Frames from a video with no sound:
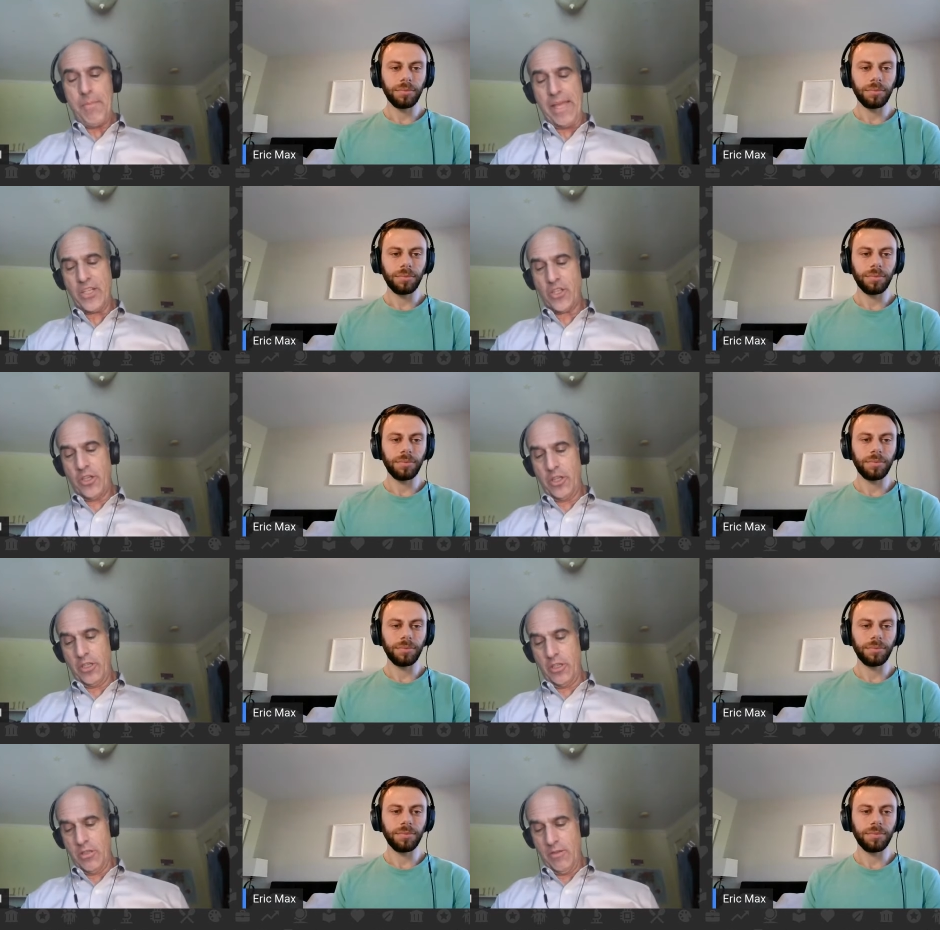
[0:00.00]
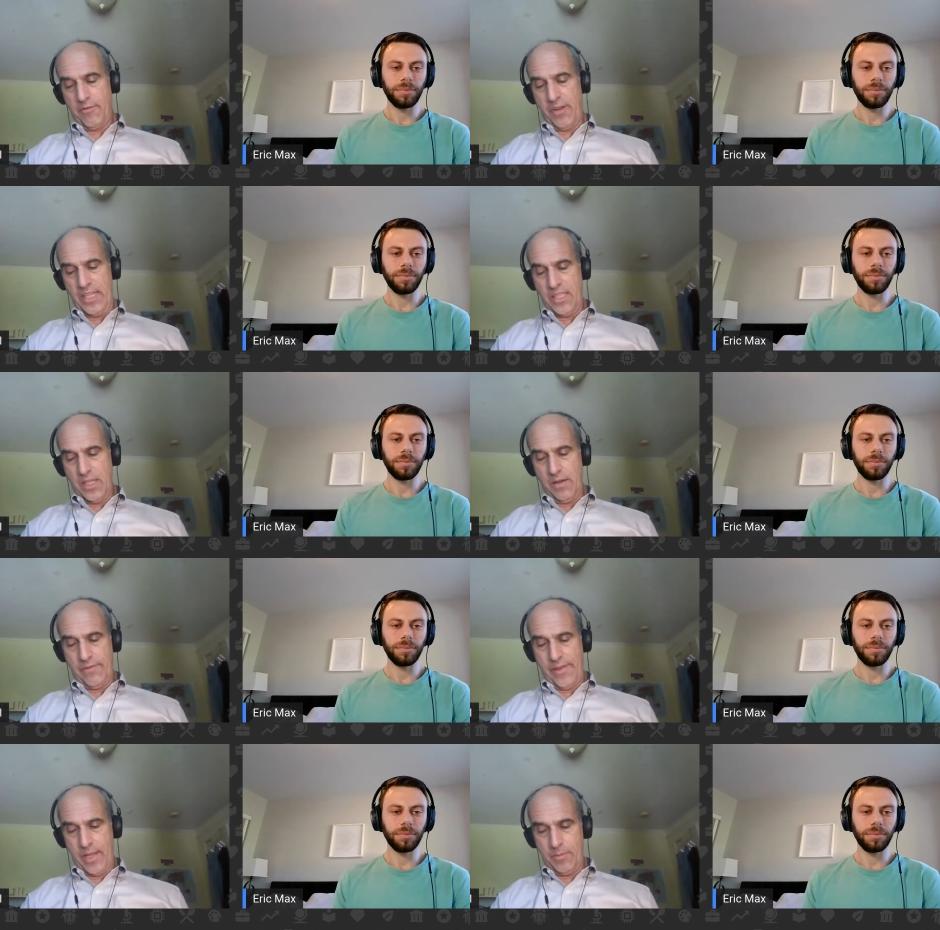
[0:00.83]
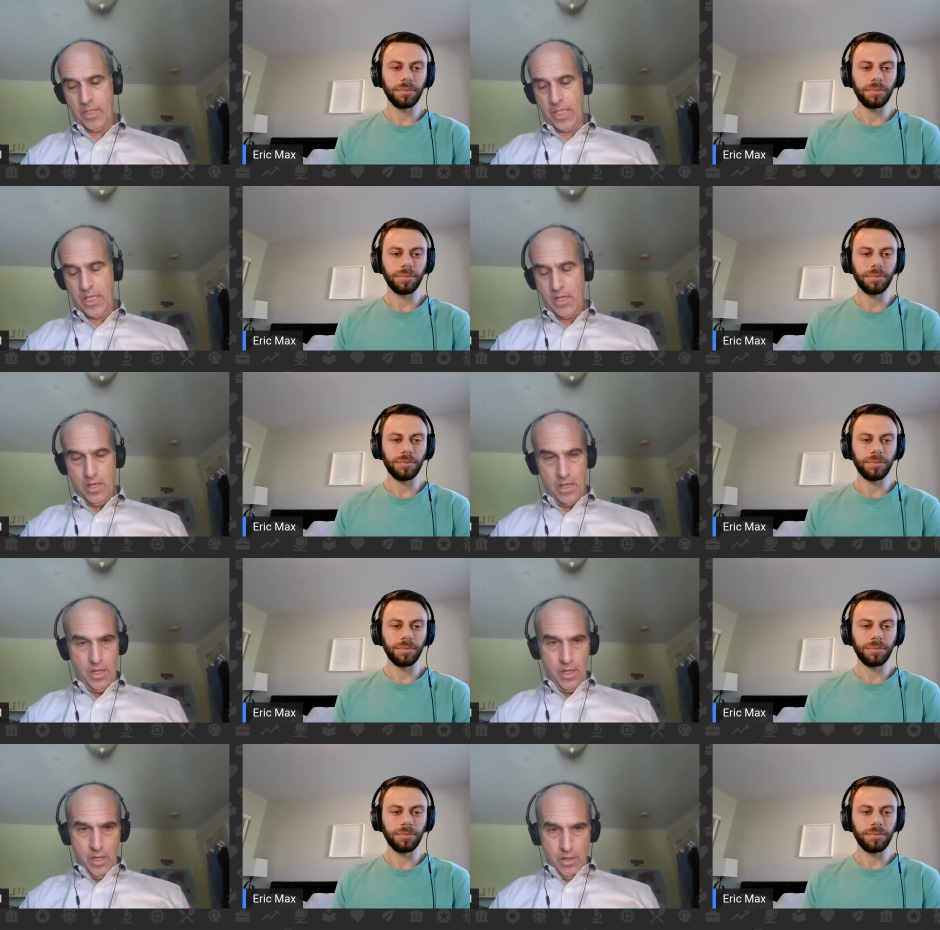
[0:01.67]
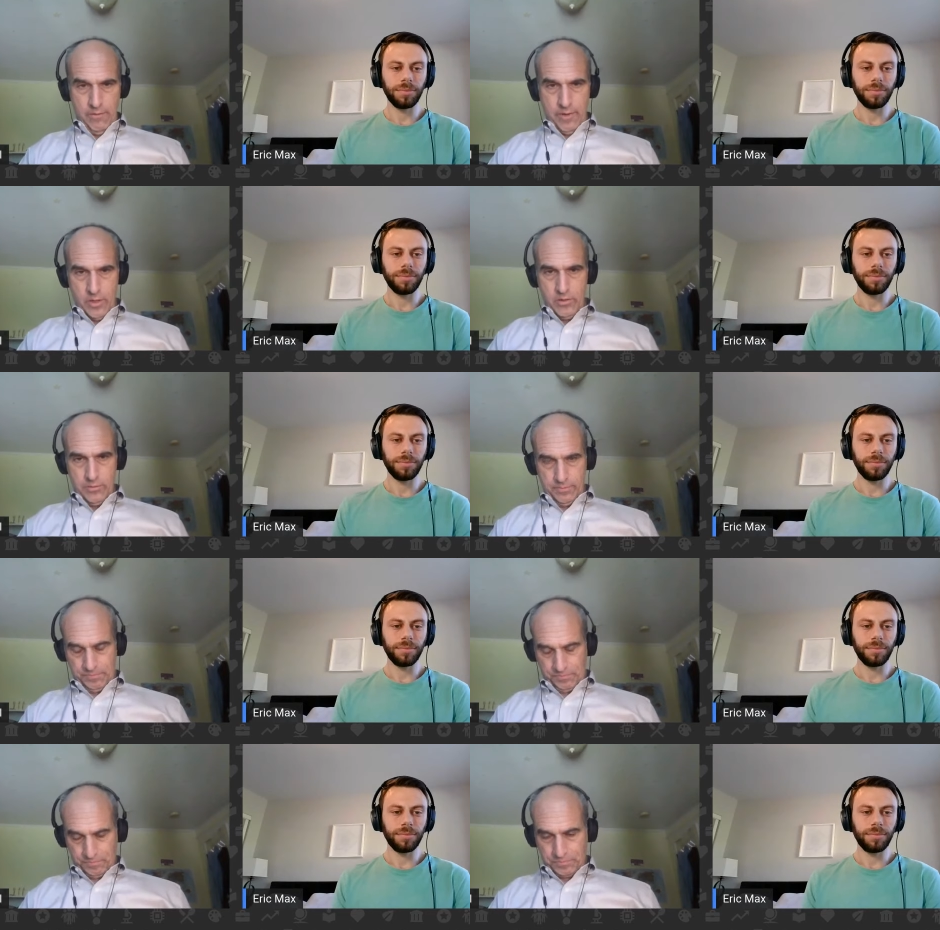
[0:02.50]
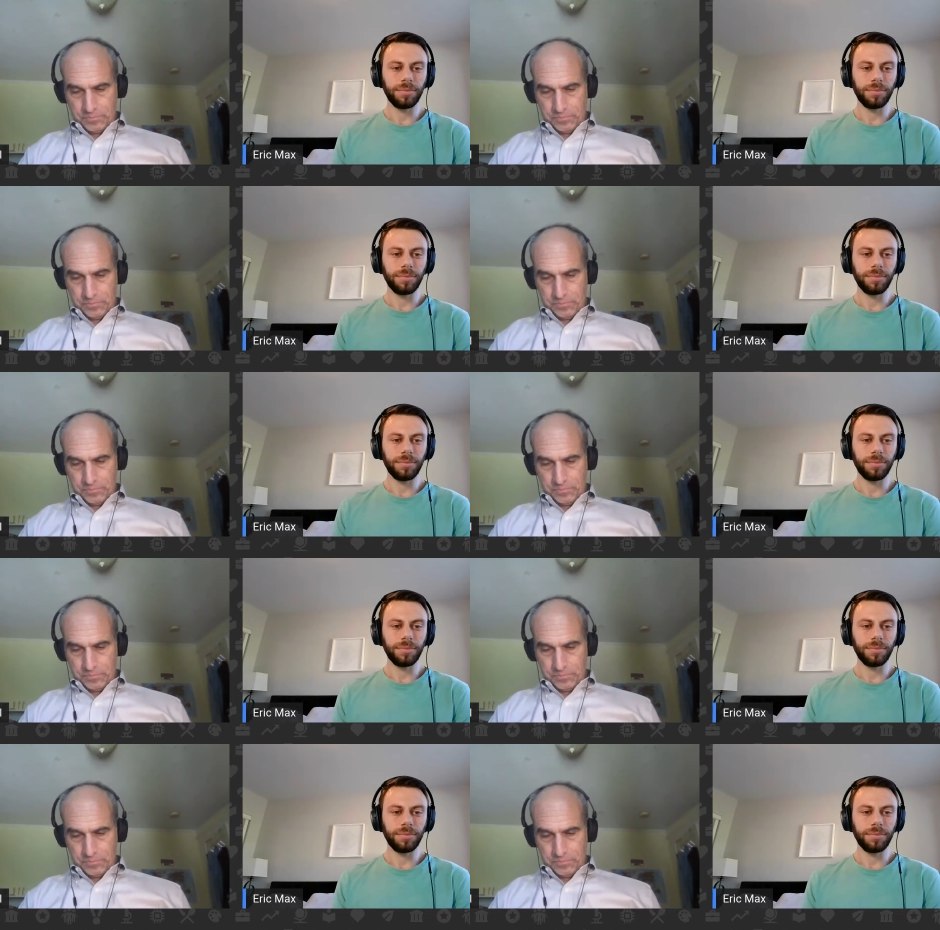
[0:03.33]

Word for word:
Speaker 1: Make sure your friends and family vote.